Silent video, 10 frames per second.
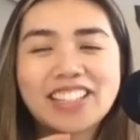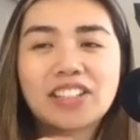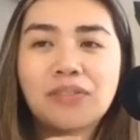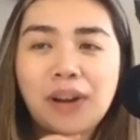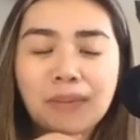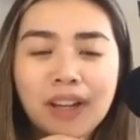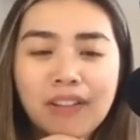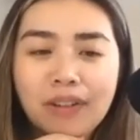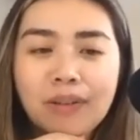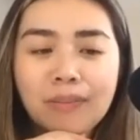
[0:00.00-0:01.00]
your family
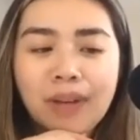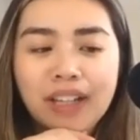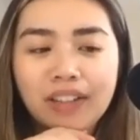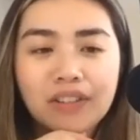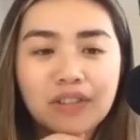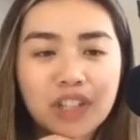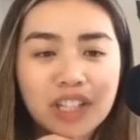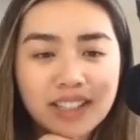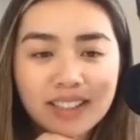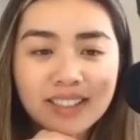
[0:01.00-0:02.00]
ever make your own
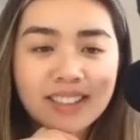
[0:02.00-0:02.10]
cheese?